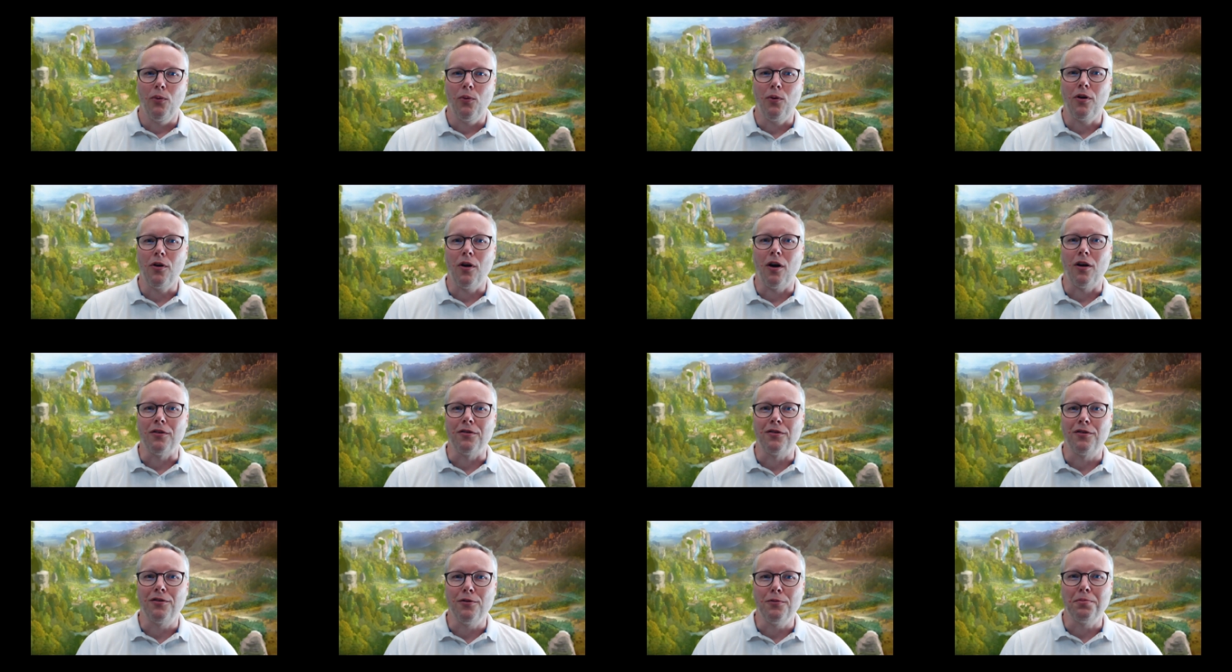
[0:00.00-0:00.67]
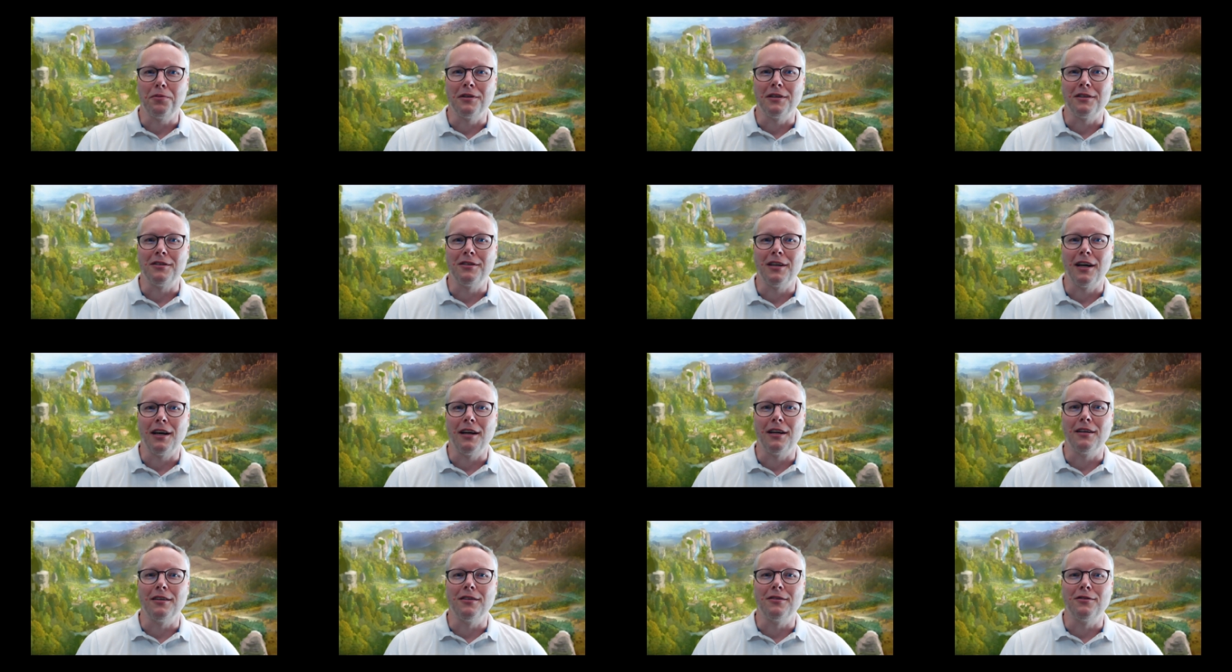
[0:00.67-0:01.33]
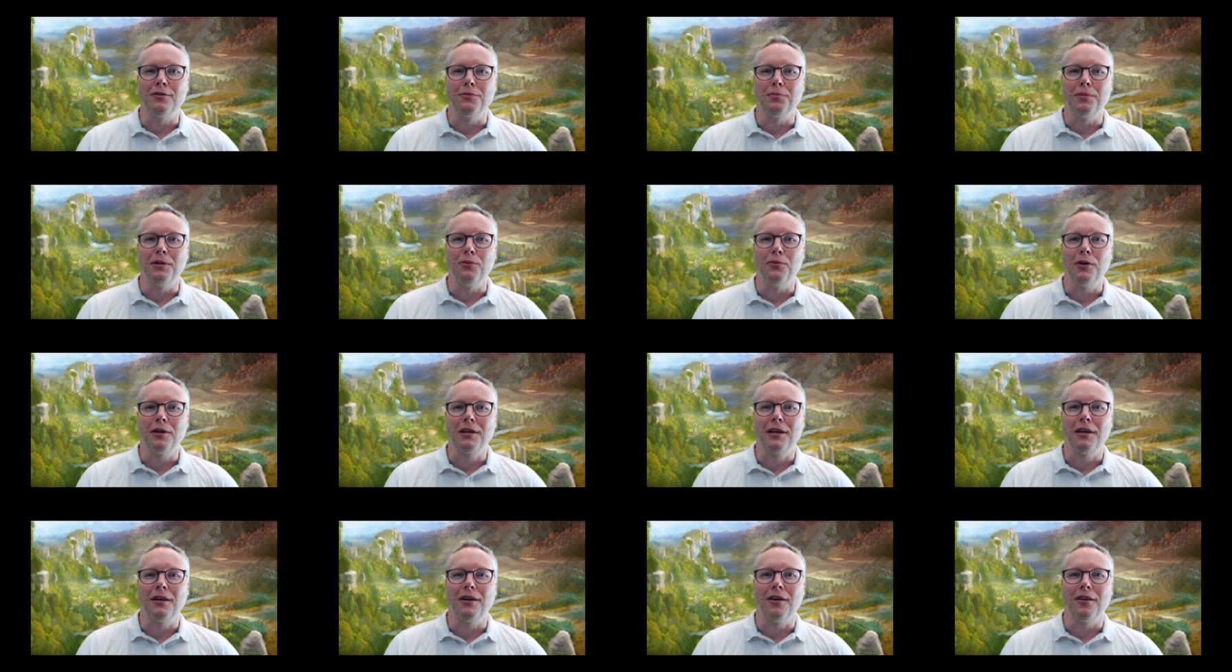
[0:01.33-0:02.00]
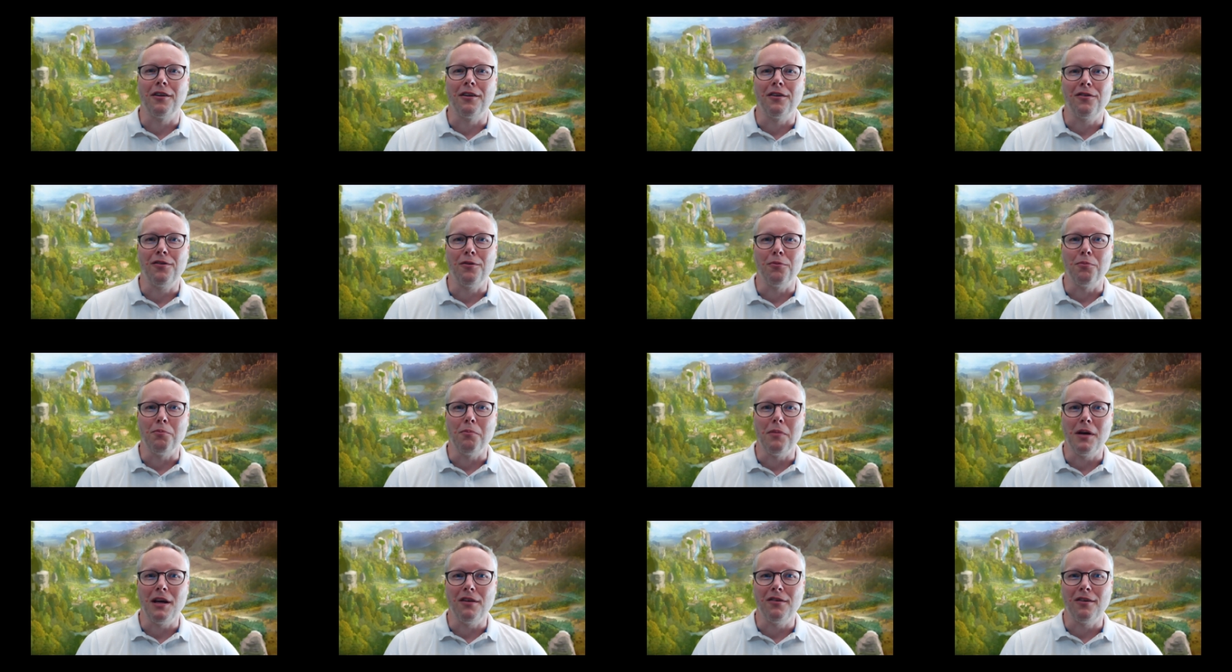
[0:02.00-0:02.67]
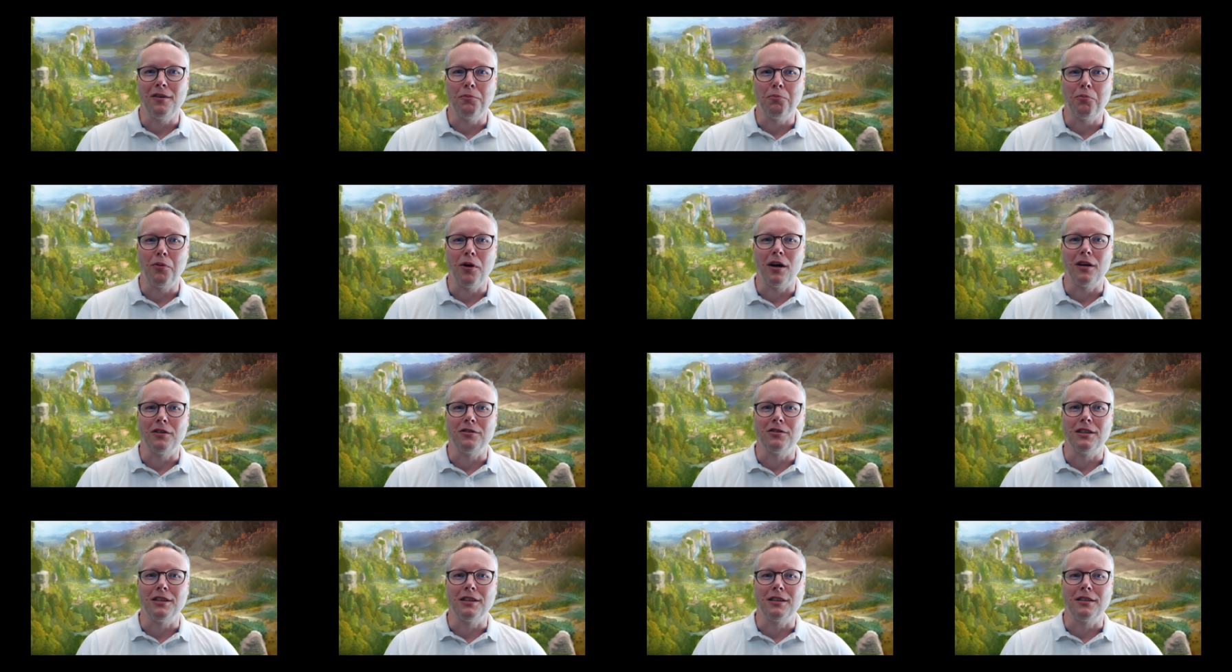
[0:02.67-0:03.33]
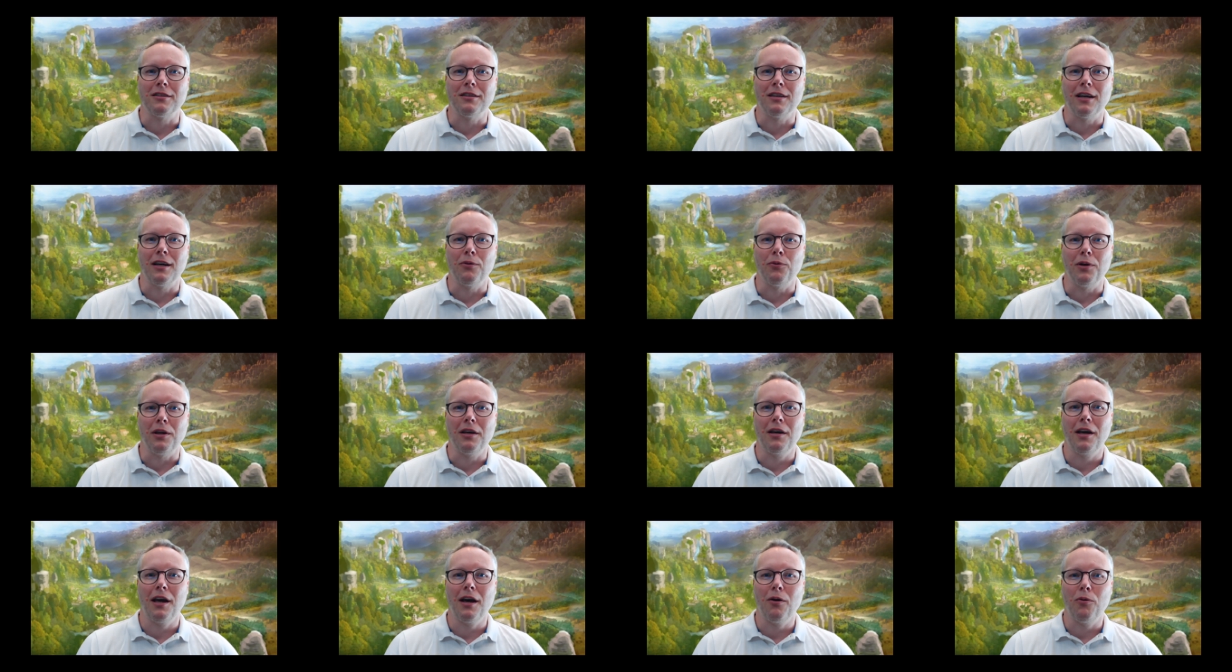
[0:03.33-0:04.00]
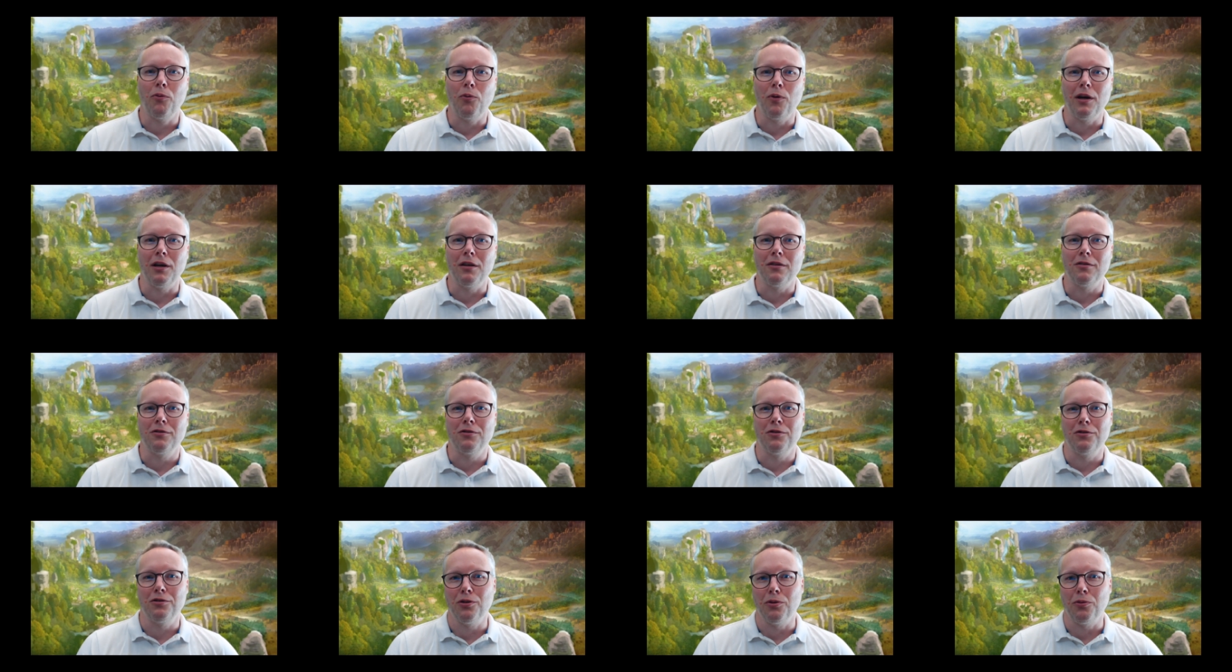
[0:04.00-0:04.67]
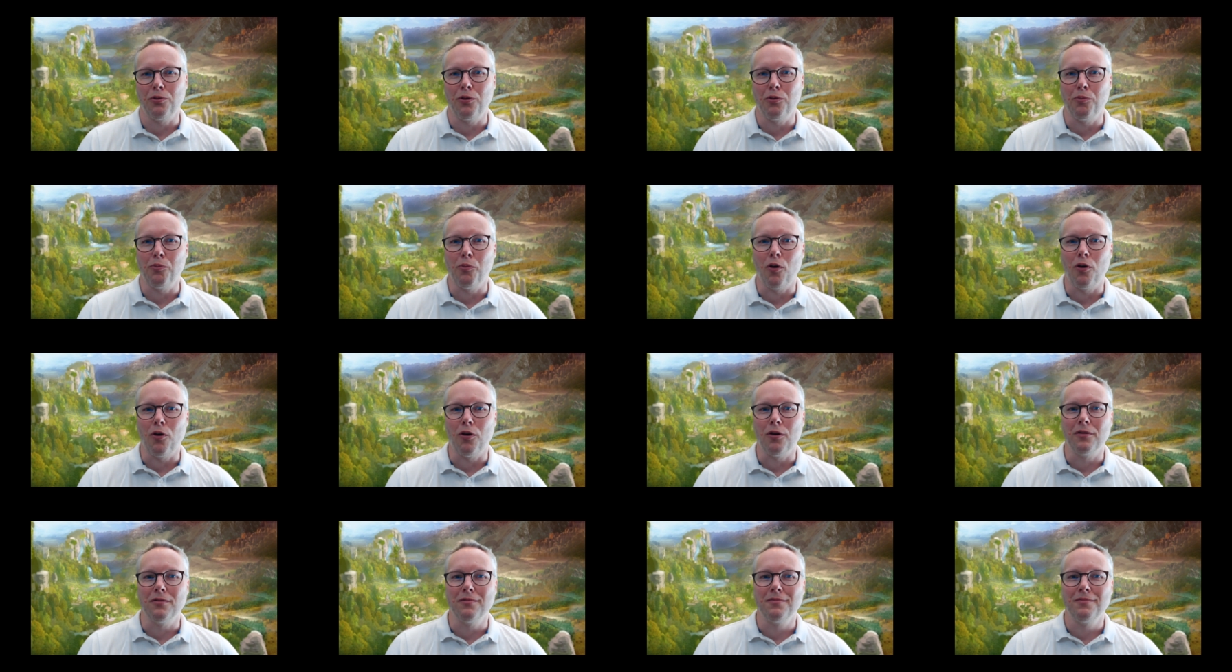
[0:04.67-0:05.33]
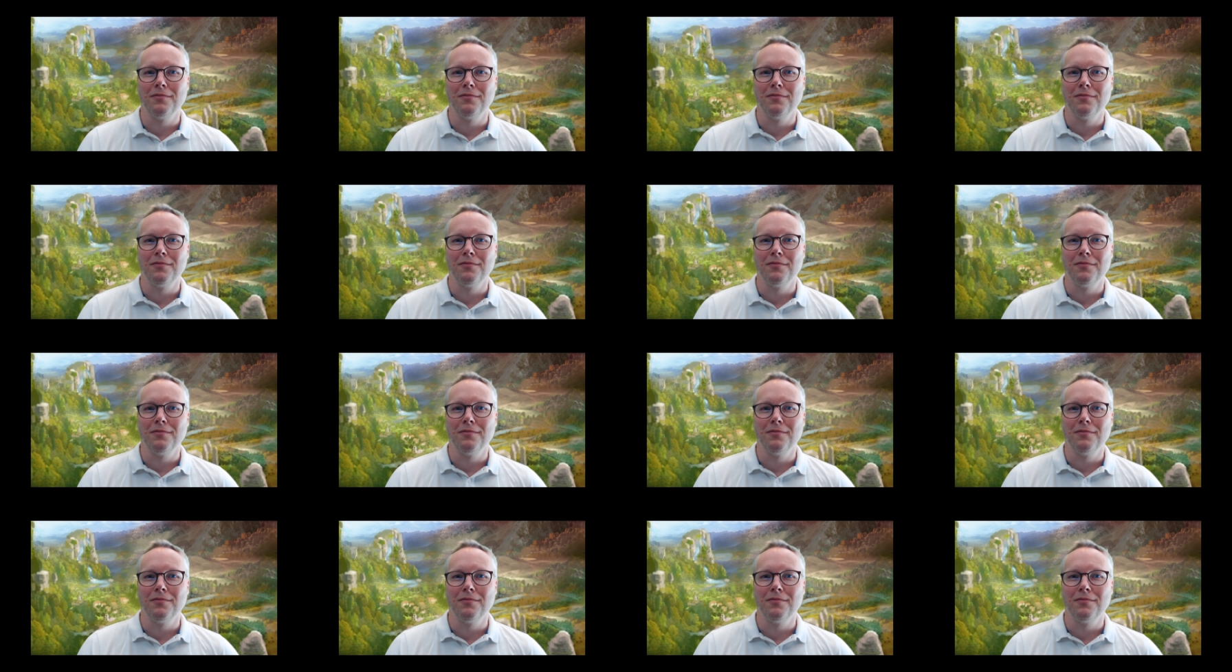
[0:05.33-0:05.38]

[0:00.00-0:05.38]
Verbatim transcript: We're all super excited to be working on this amazing project, and we can't wait to show you more.